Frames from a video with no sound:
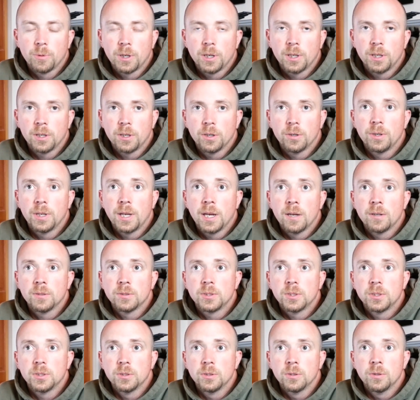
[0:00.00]
We're going to go
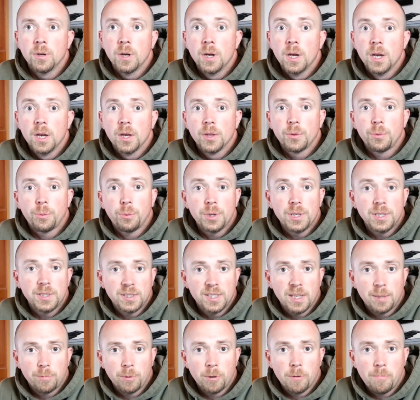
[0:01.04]
down to three
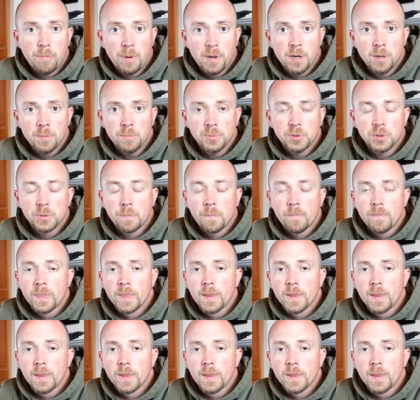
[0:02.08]
separate pumps